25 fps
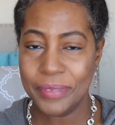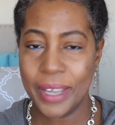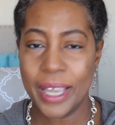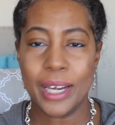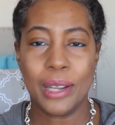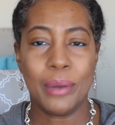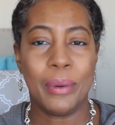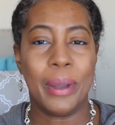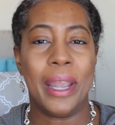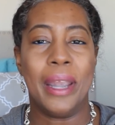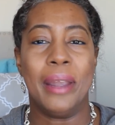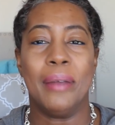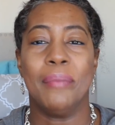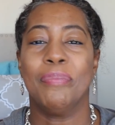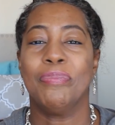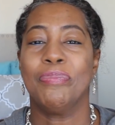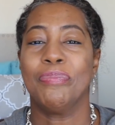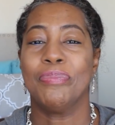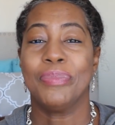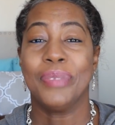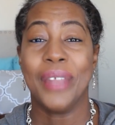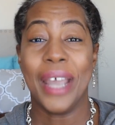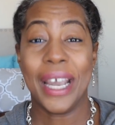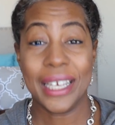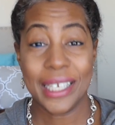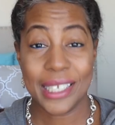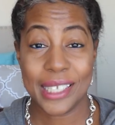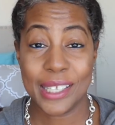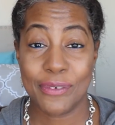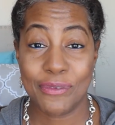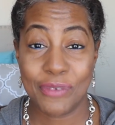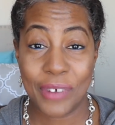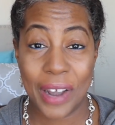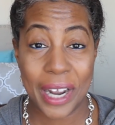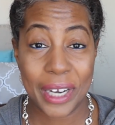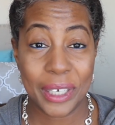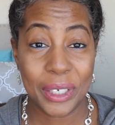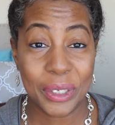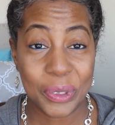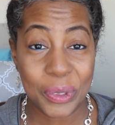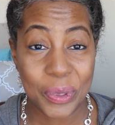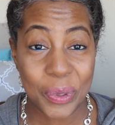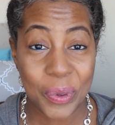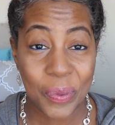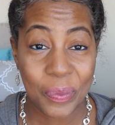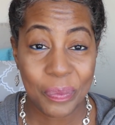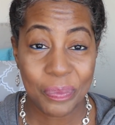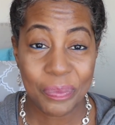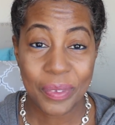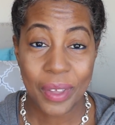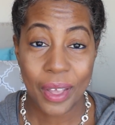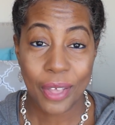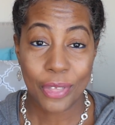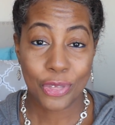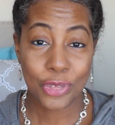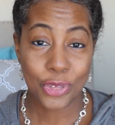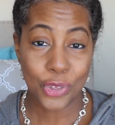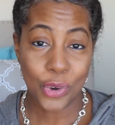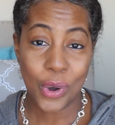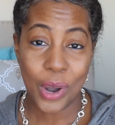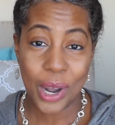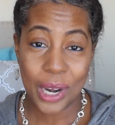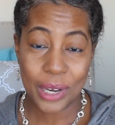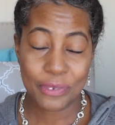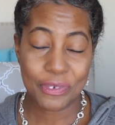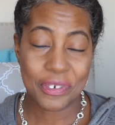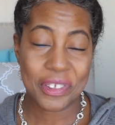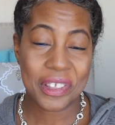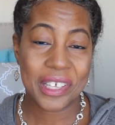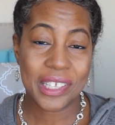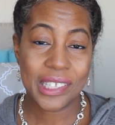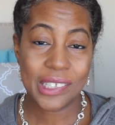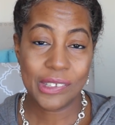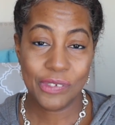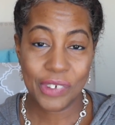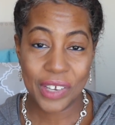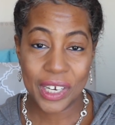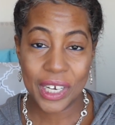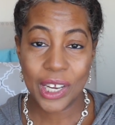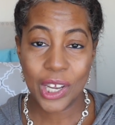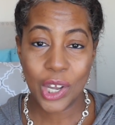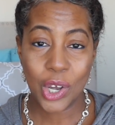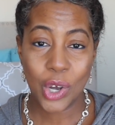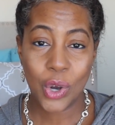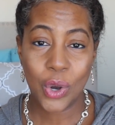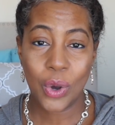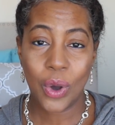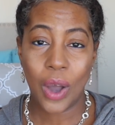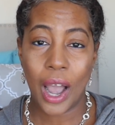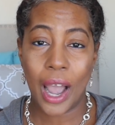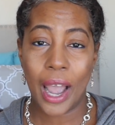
anyway, that is the final thought for this video.